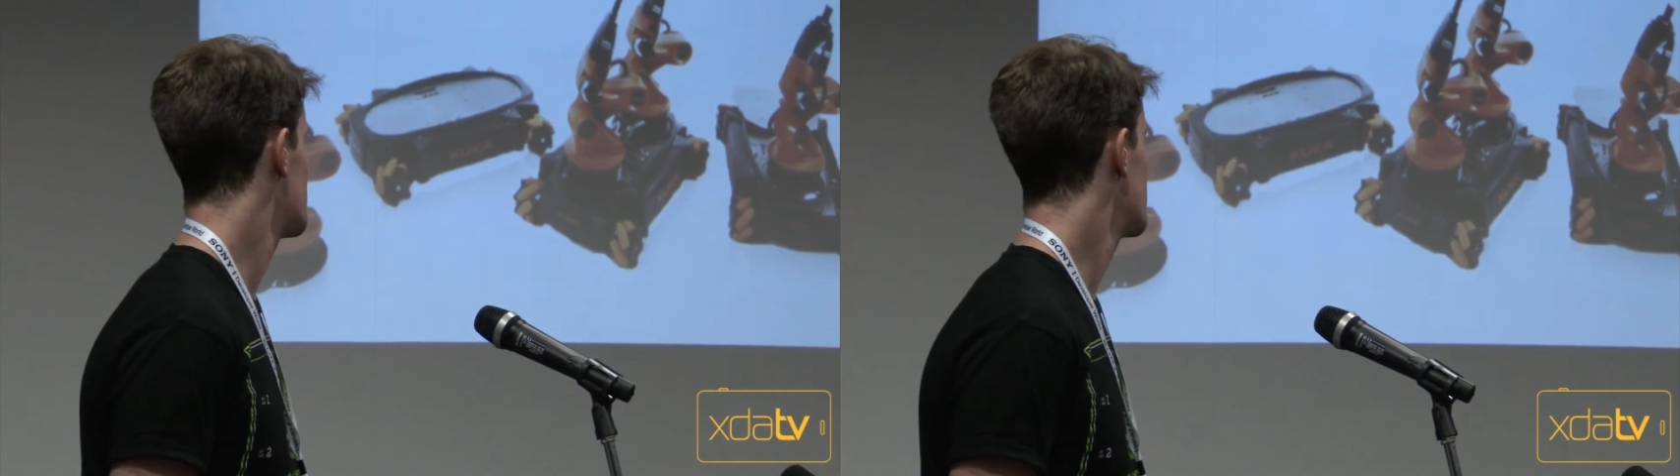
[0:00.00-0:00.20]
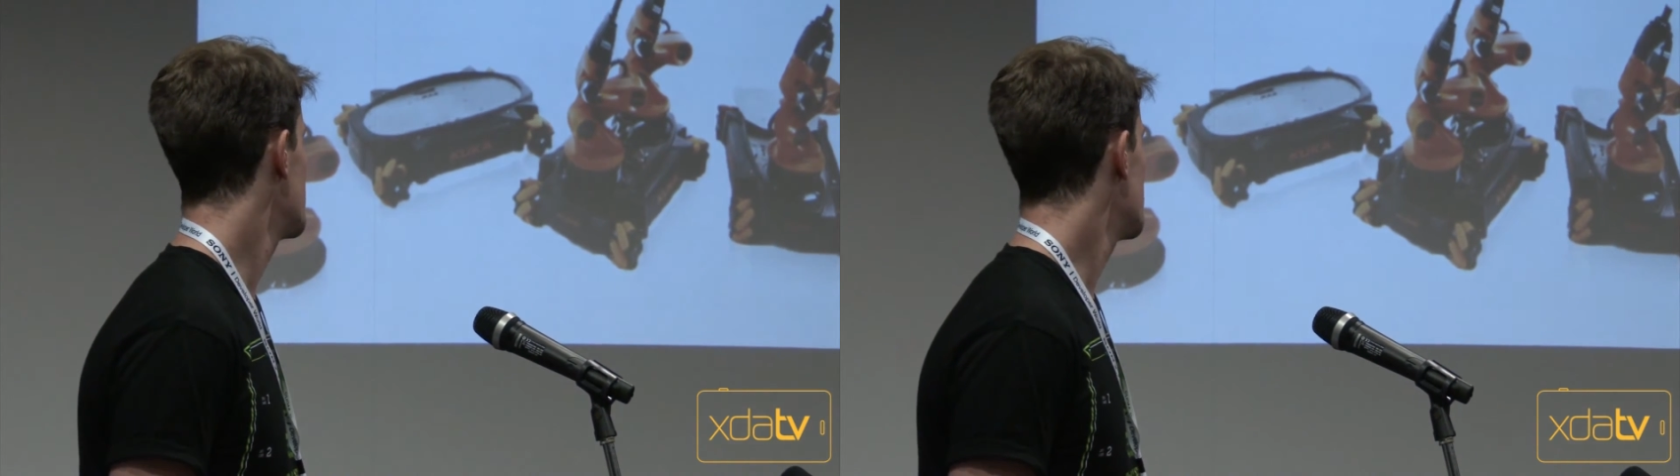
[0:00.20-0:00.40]

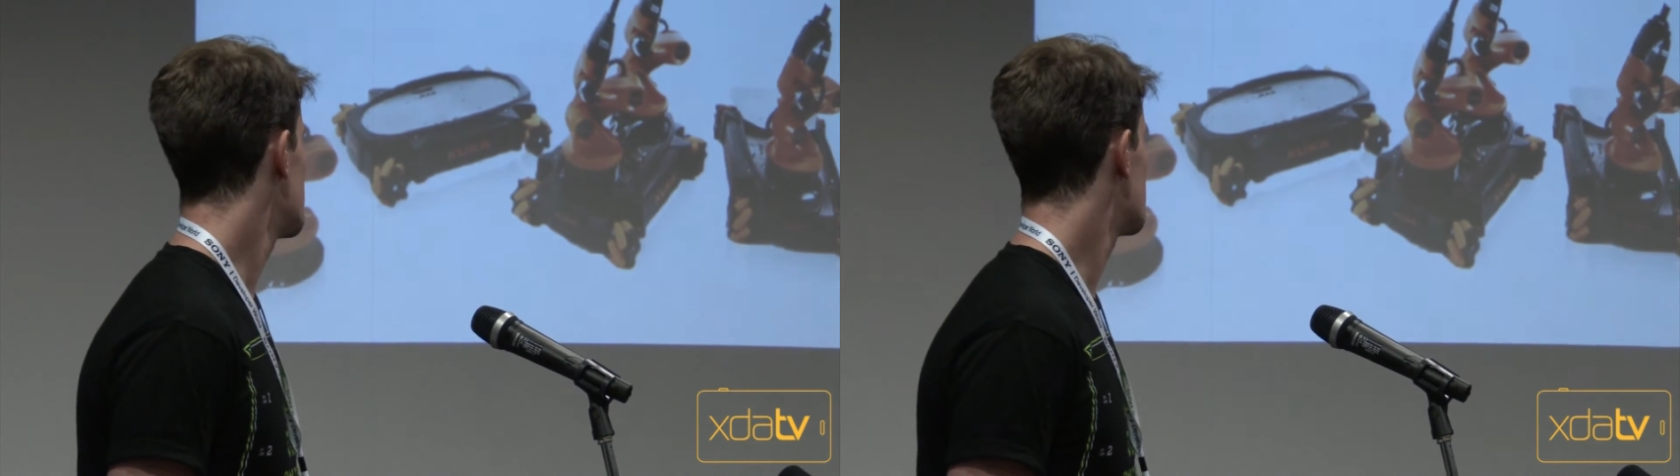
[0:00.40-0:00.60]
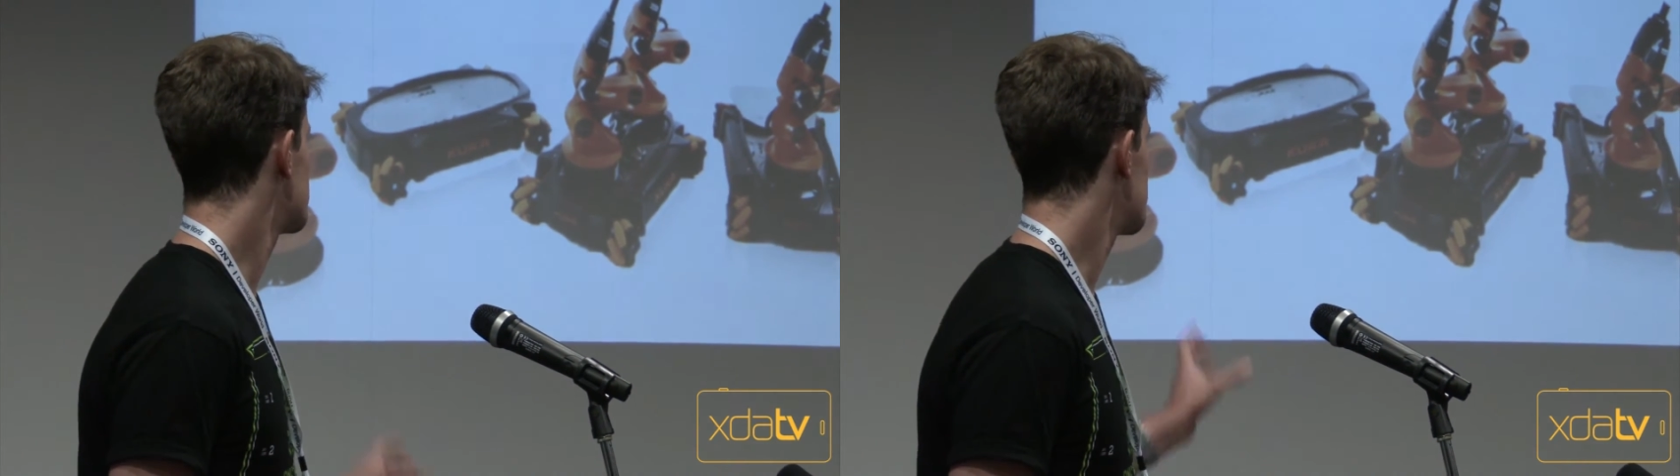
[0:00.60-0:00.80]
So
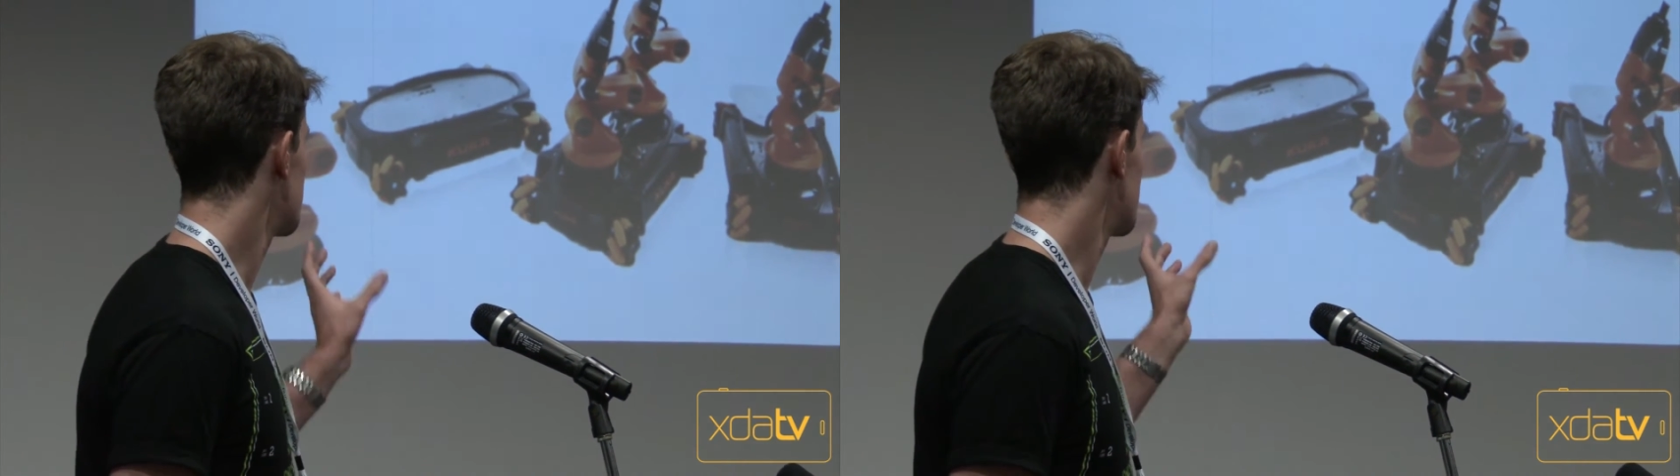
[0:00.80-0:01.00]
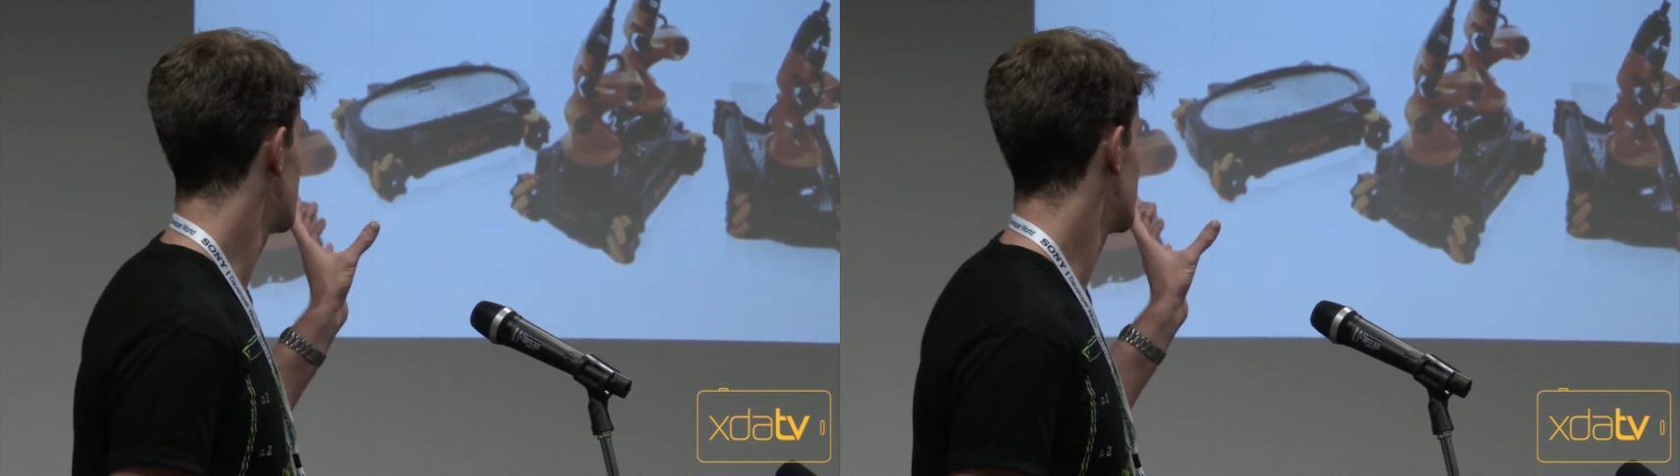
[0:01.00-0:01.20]
you
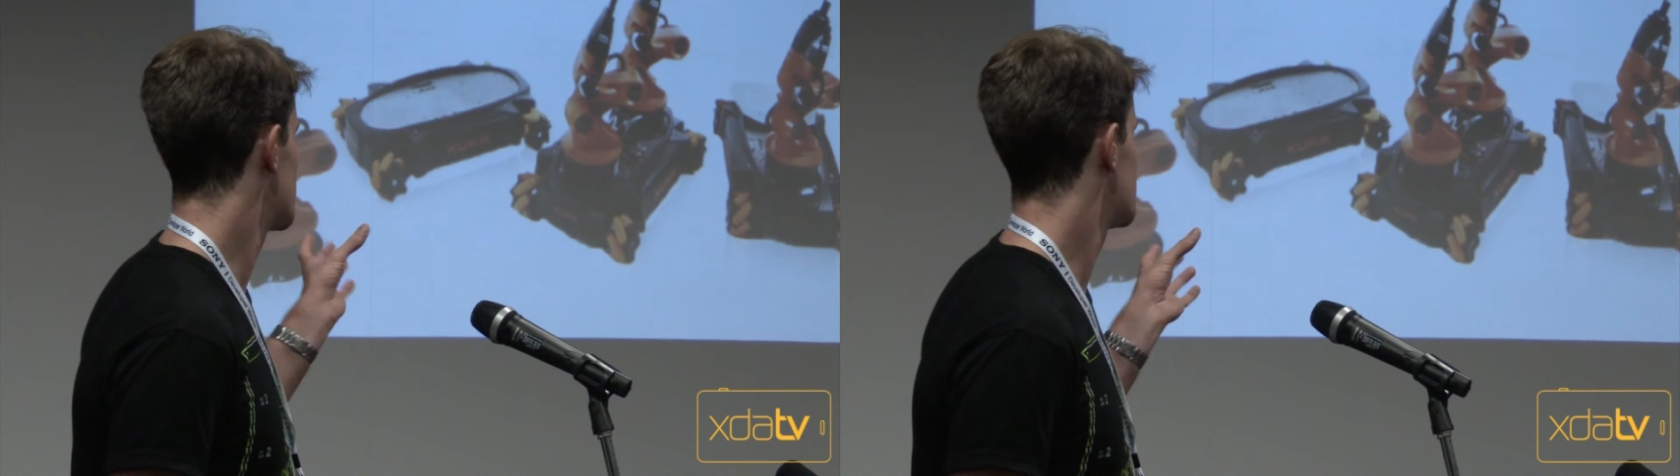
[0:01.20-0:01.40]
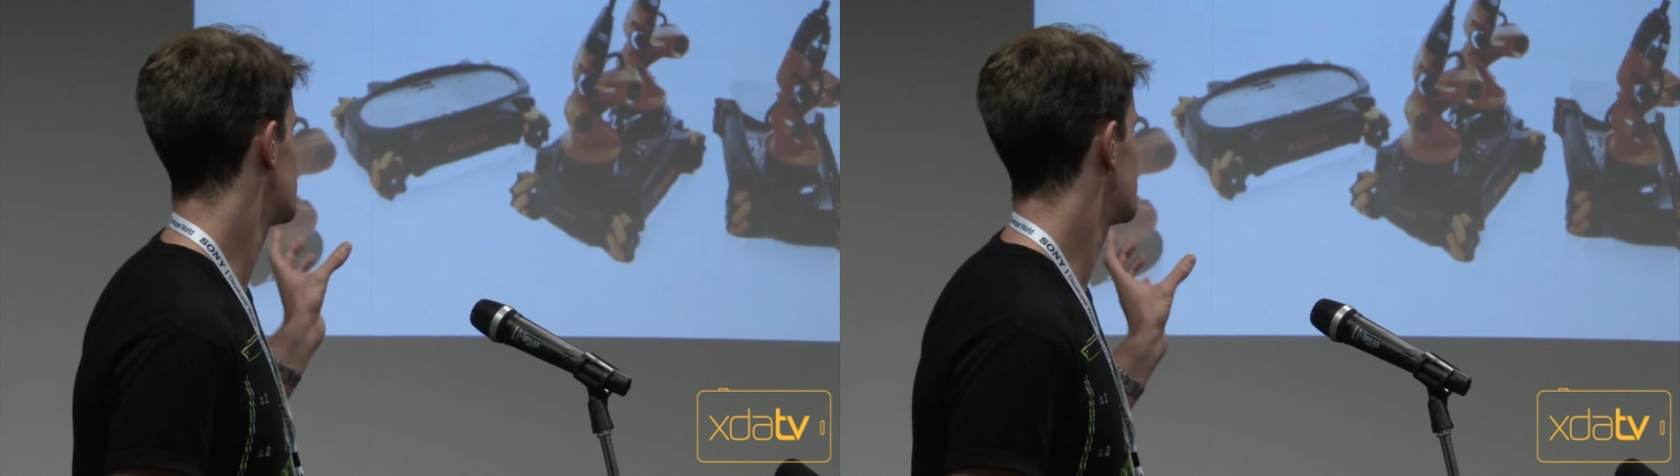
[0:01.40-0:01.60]
can see a
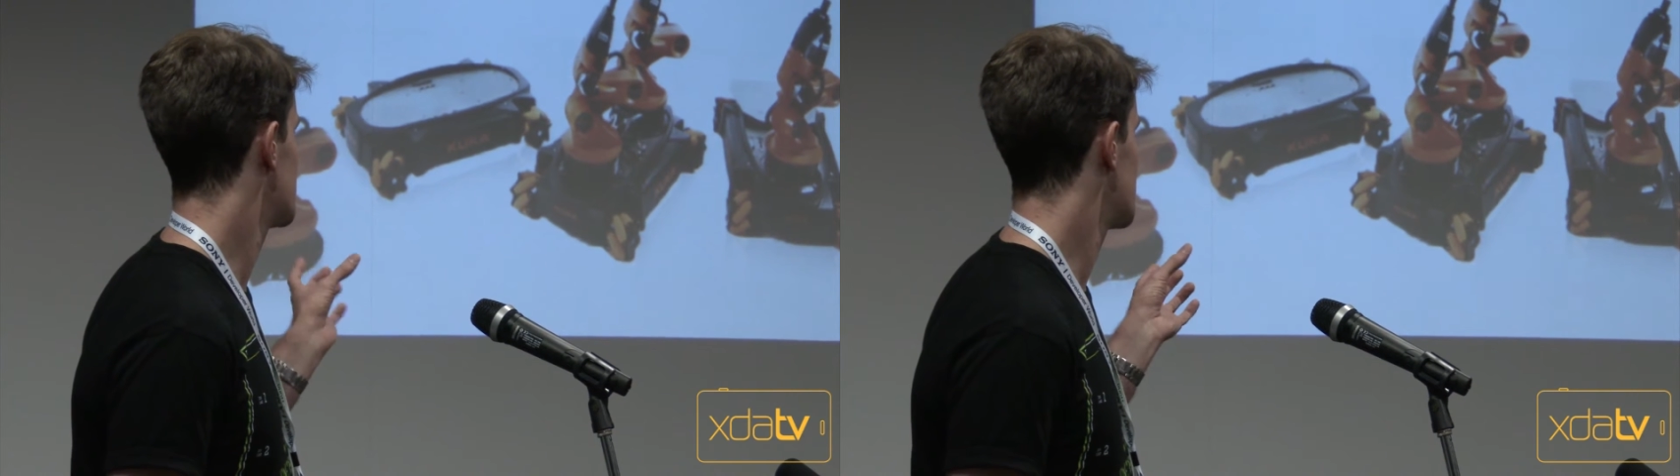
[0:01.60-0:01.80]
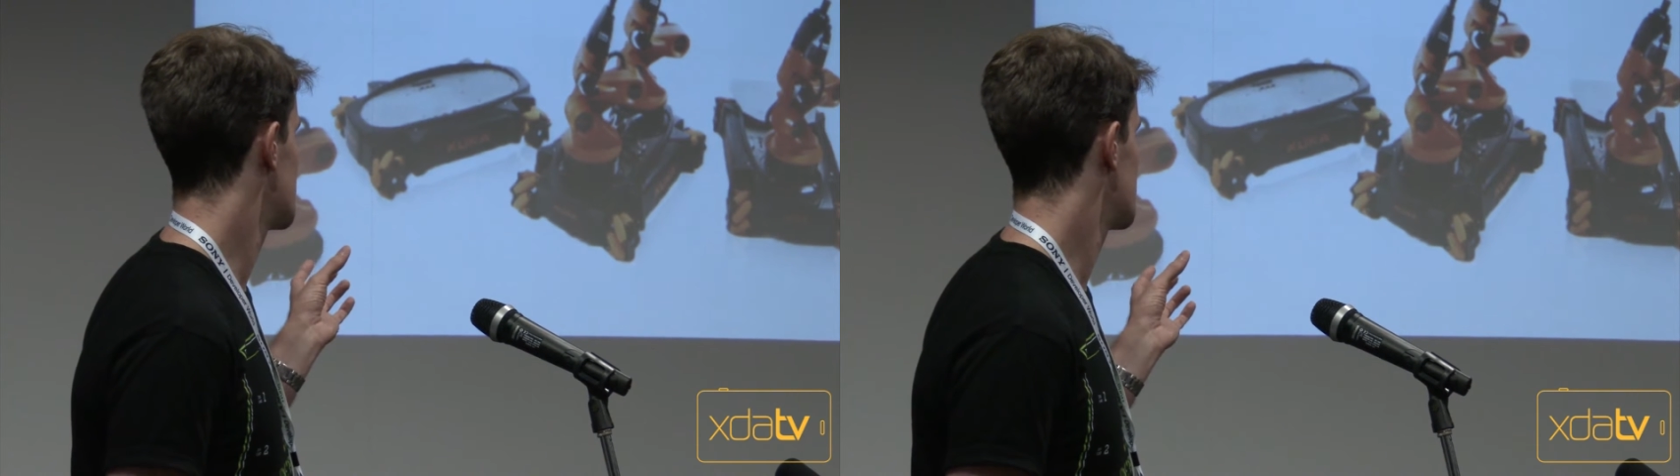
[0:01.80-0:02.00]
little bit
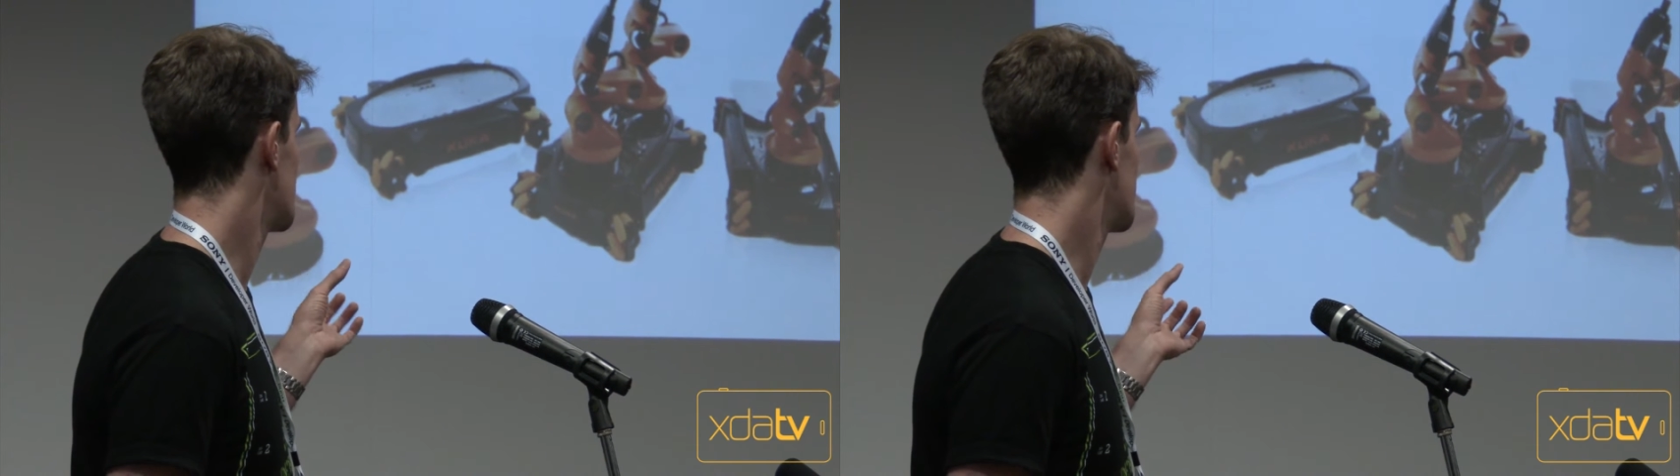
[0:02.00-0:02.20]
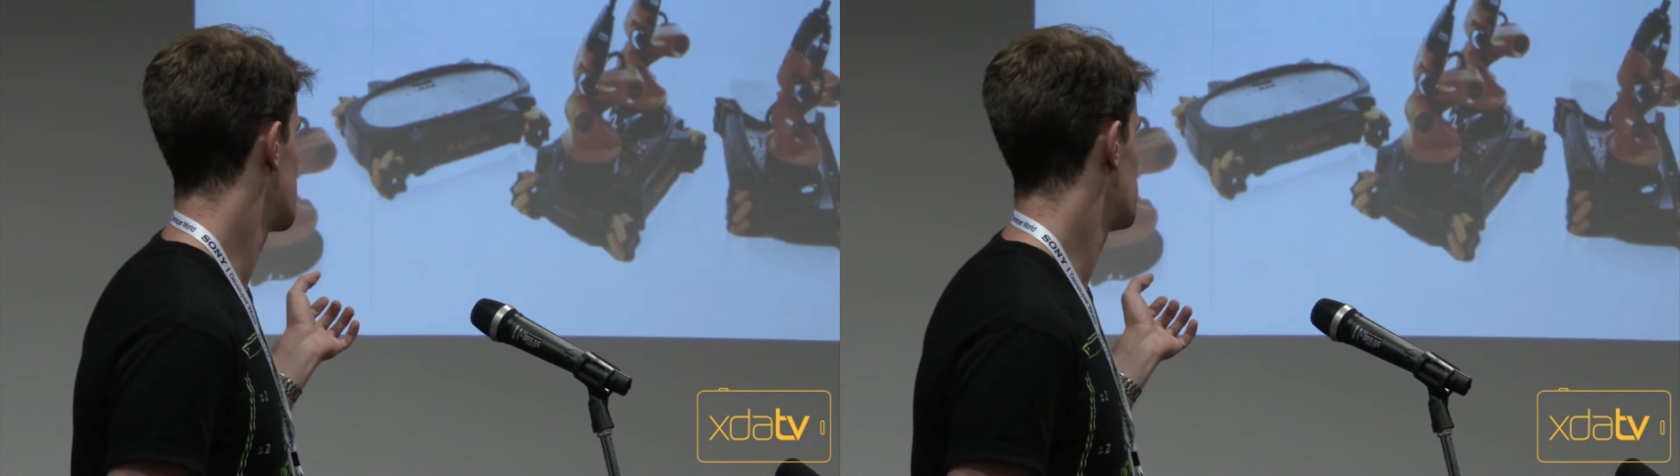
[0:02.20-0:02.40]
of
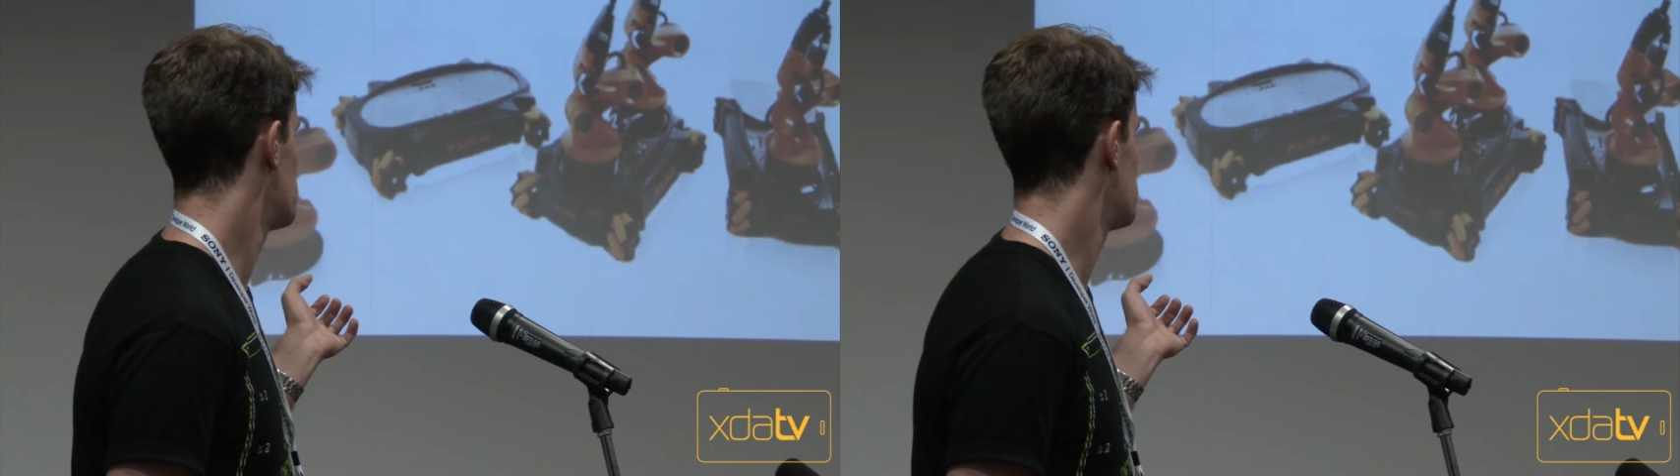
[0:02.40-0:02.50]
the,